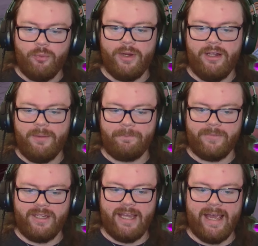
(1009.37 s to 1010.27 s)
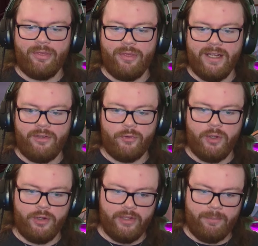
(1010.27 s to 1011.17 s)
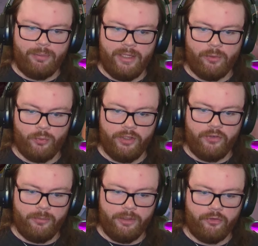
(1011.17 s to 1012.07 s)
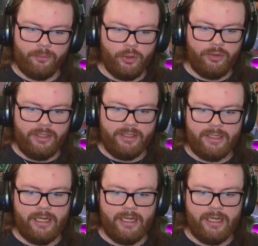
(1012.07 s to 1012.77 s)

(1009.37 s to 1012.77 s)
Well, I think as long as I play reasonably smartly,